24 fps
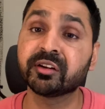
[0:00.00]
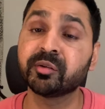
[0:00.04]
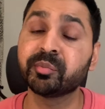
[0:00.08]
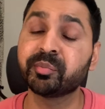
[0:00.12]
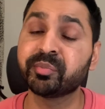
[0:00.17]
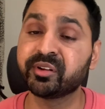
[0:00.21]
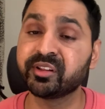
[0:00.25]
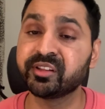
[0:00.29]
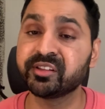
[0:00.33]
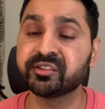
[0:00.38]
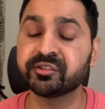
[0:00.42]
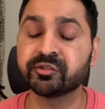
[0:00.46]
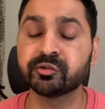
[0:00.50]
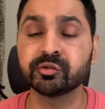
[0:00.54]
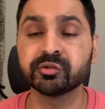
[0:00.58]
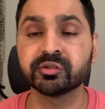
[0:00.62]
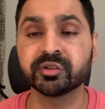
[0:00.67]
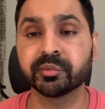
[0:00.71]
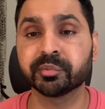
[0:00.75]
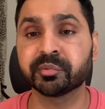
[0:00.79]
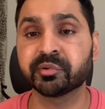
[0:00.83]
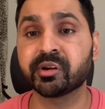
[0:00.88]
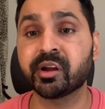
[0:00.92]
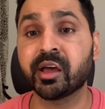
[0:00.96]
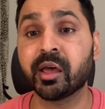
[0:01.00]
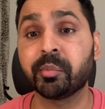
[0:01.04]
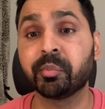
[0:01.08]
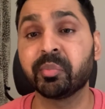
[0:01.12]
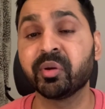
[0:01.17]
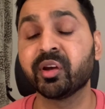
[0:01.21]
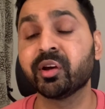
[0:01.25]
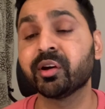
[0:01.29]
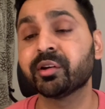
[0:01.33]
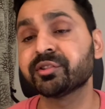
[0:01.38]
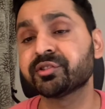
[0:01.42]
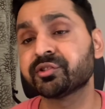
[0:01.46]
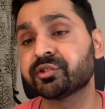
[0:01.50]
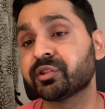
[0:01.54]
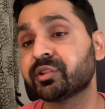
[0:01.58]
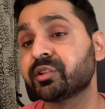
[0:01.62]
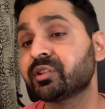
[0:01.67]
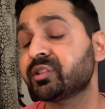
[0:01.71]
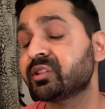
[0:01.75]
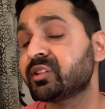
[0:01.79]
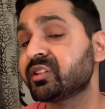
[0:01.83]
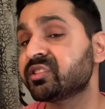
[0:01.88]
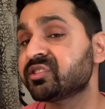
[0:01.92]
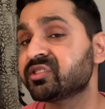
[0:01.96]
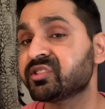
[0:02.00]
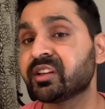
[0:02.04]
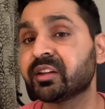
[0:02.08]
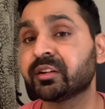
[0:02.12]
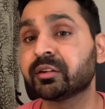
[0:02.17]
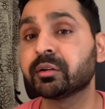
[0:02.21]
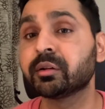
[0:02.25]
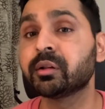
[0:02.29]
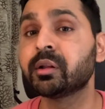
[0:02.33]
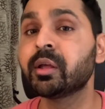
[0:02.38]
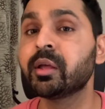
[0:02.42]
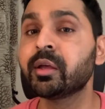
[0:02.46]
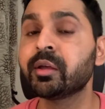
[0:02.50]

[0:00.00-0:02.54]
please do subscribe because in this channel